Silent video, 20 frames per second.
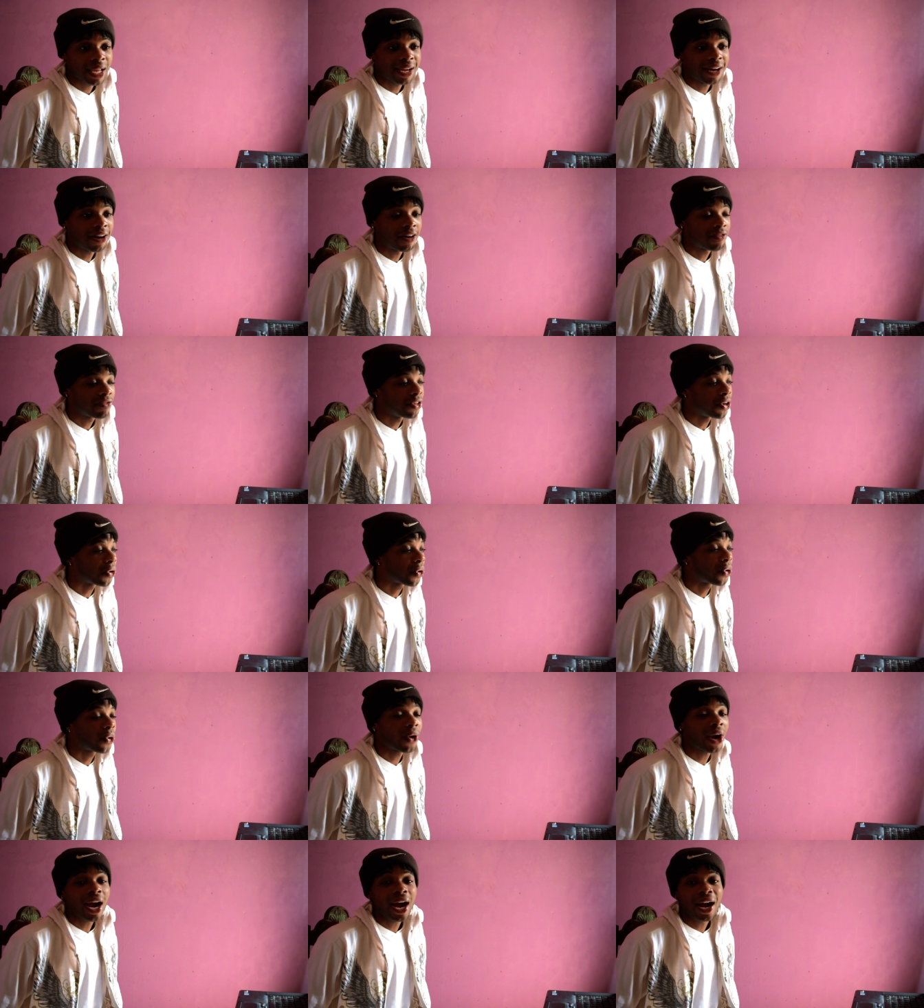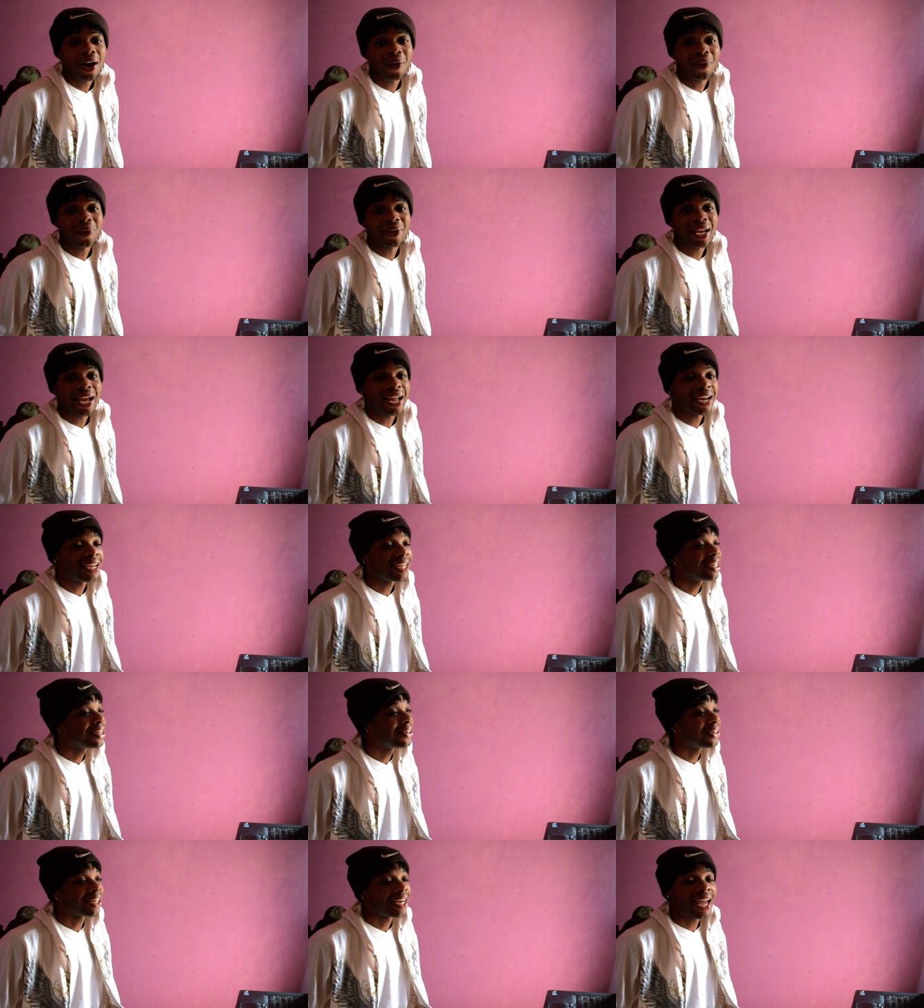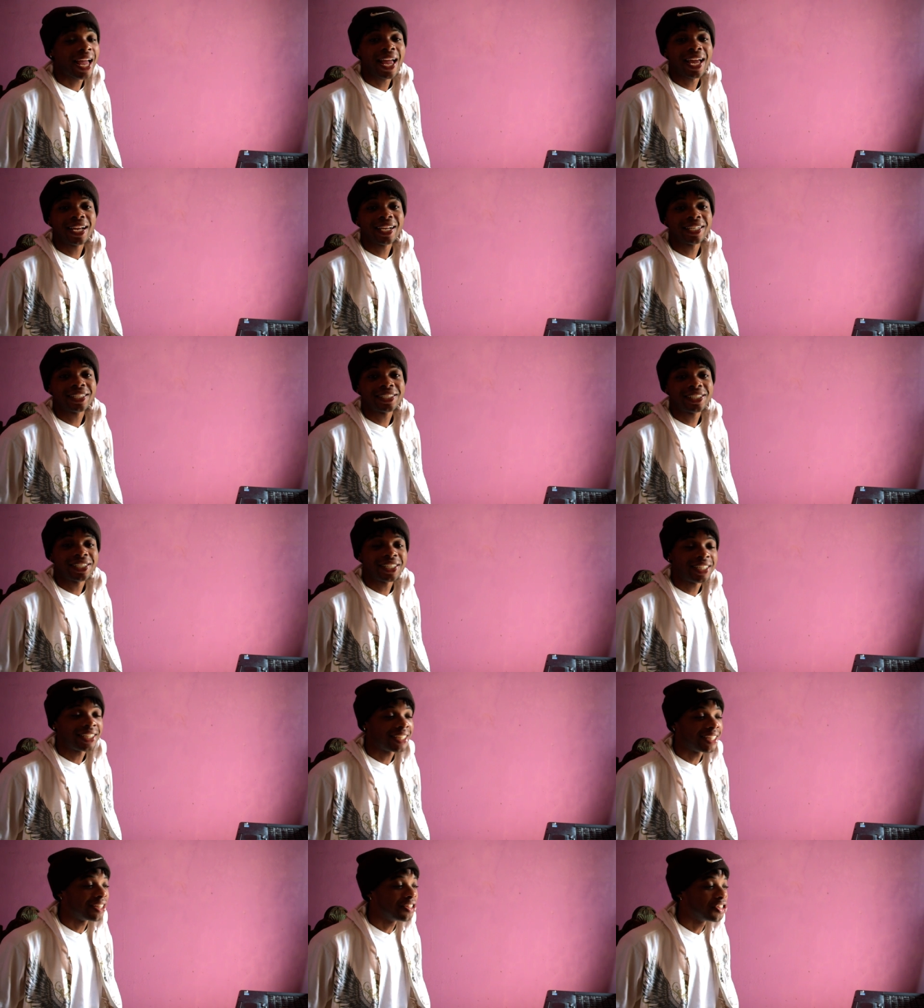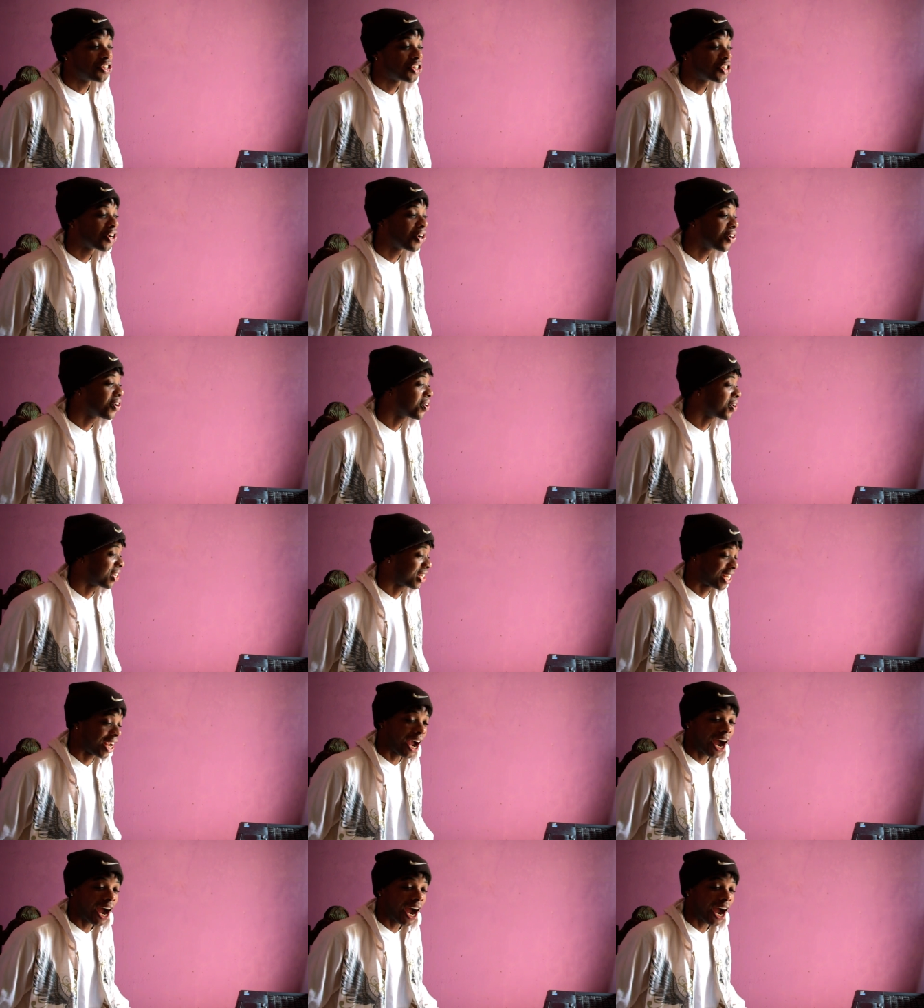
of the crowd, and it looked like she in church.